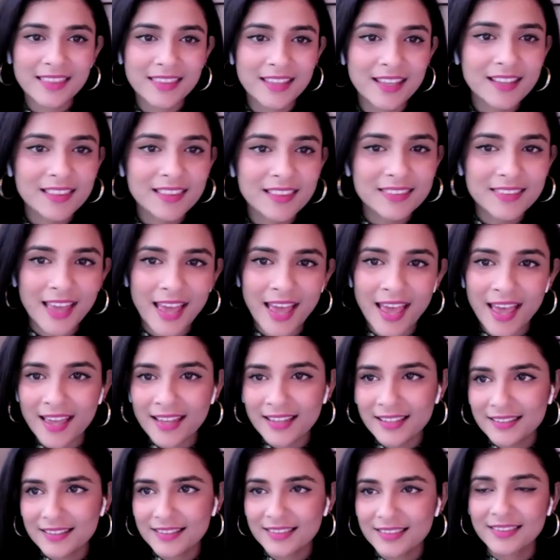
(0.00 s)
think
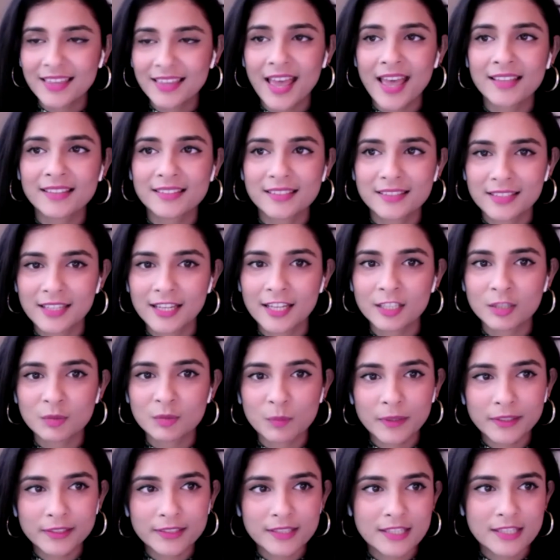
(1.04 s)
that
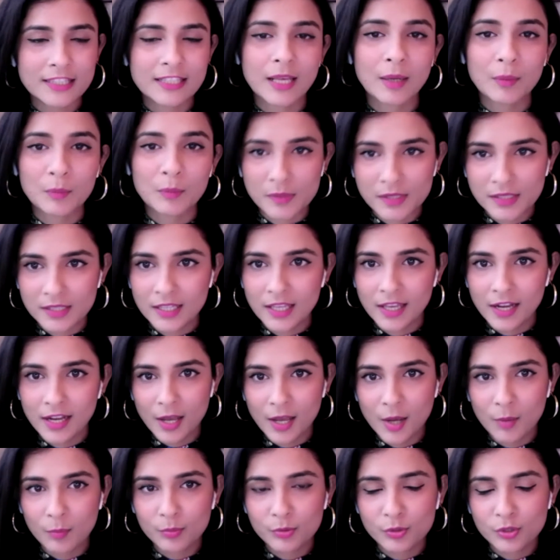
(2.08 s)
statement sums it
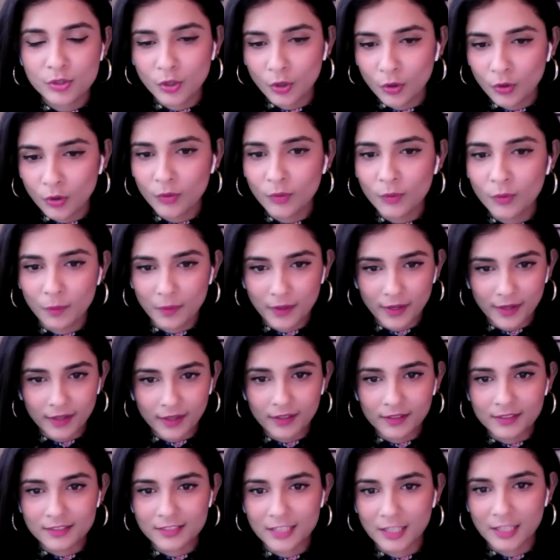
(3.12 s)
up so
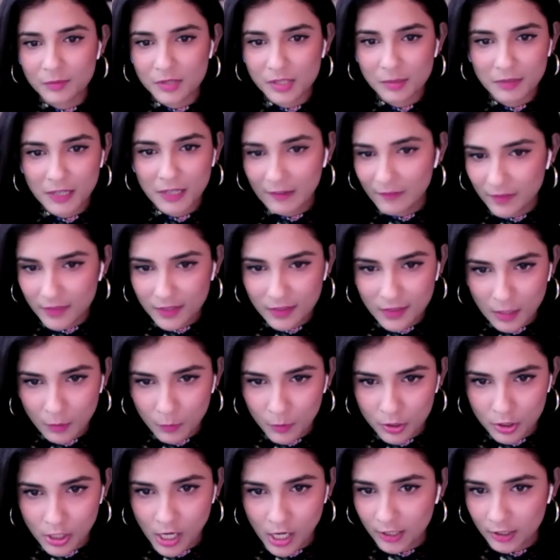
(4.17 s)
well, sums up everything that we're
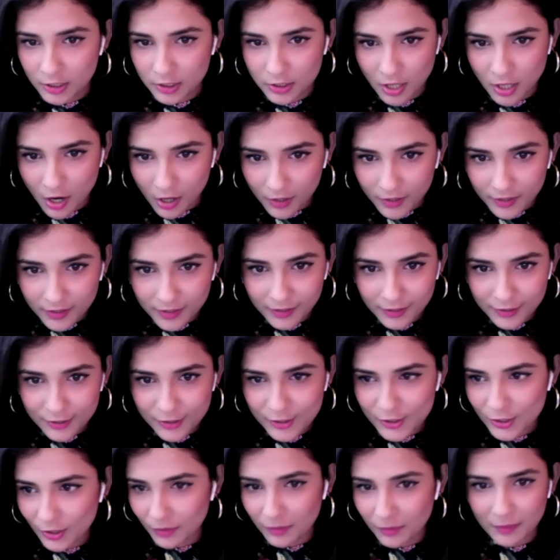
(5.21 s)
trying to talk here
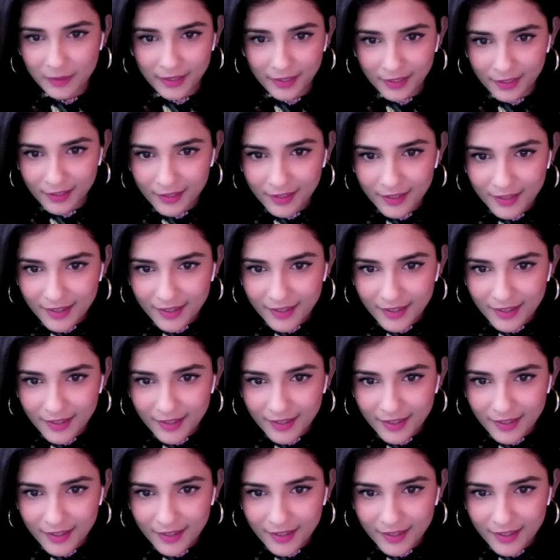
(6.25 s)
so well.